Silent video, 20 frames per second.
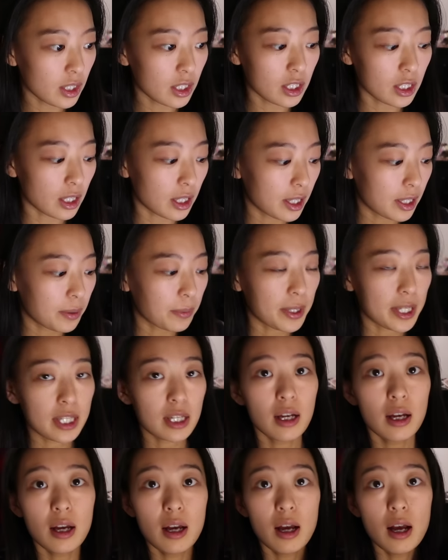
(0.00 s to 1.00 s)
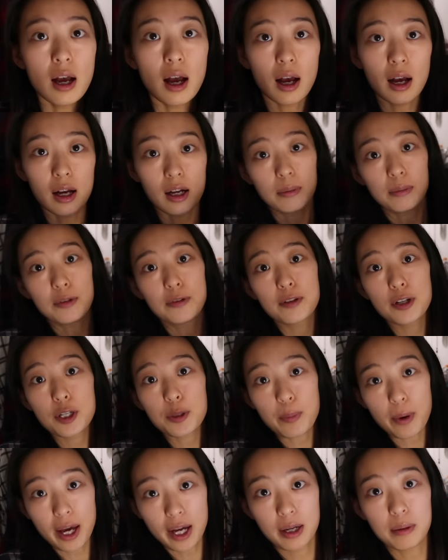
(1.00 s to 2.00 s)
So anyways, the
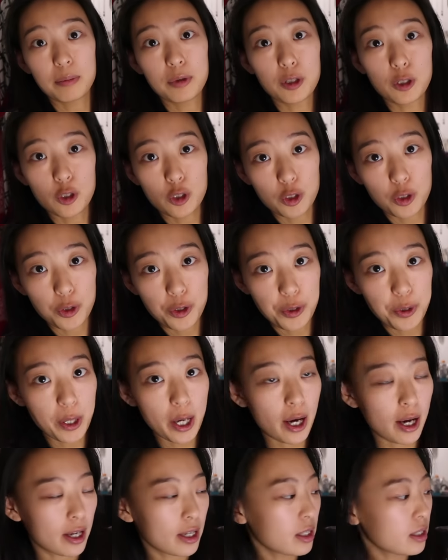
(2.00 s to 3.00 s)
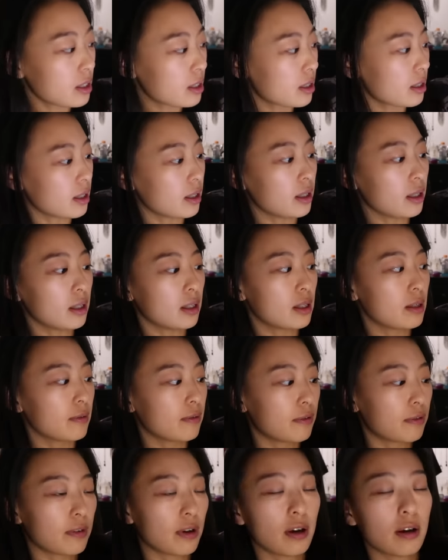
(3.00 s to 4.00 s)
first bag I'm going to show you guys is
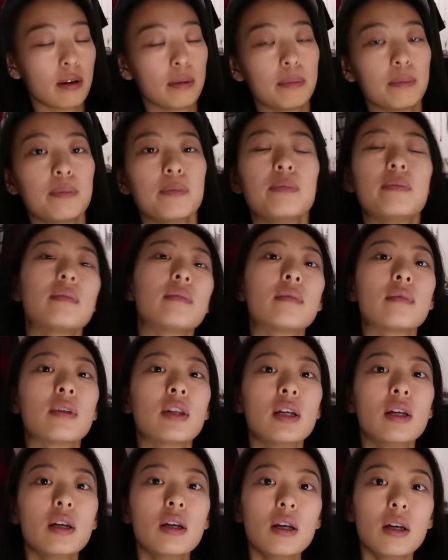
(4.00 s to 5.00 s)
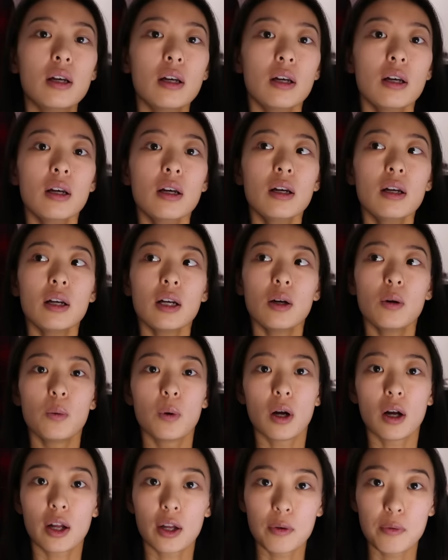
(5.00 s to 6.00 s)
from,
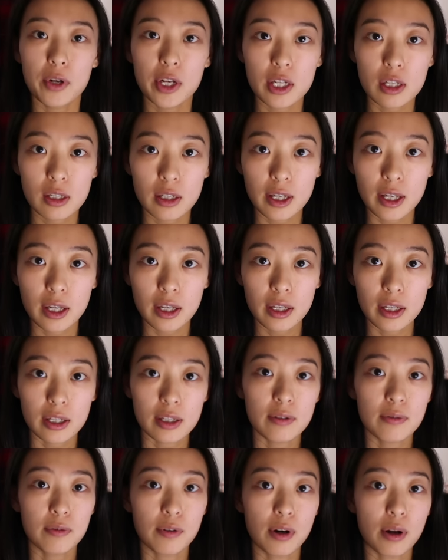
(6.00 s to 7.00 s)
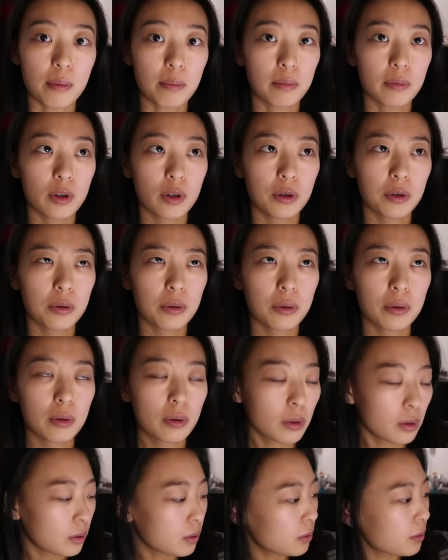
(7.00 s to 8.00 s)
well, originally is from
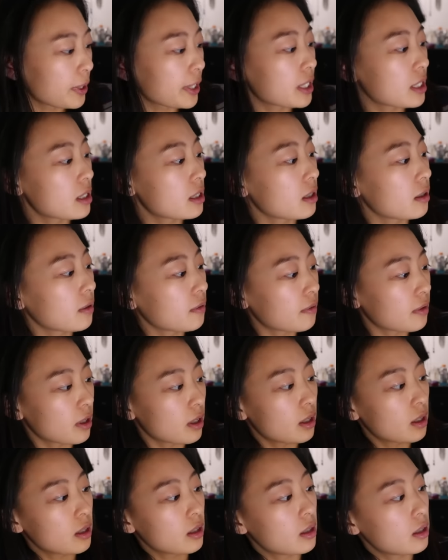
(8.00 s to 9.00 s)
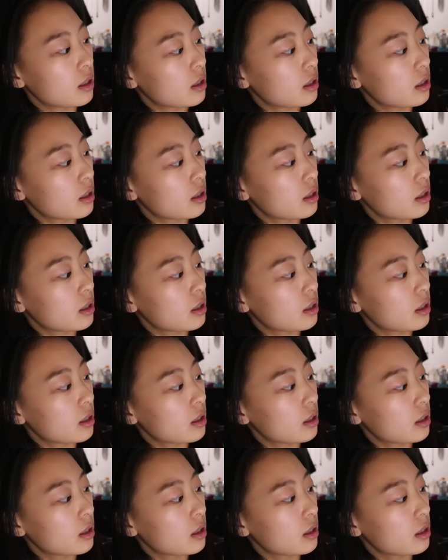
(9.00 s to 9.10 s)
Quiksilver.